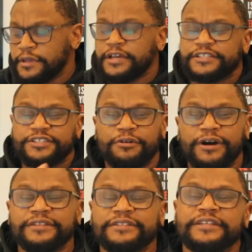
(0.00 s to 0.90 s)
So
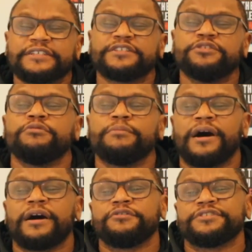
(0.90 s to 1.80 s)
under this new
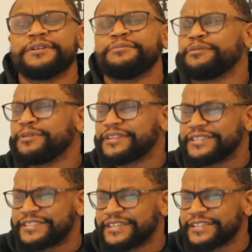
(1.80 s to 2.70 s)
model, someone with a
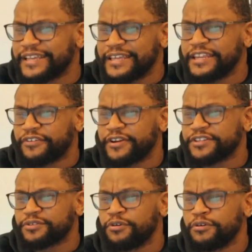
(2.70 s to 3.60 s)
six eighty credit
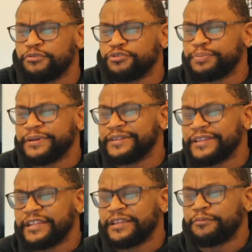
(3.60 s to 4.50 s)
score who's putting
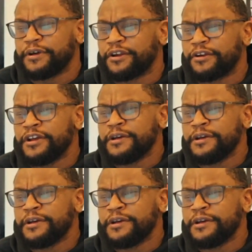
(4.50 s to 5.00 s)
anywhere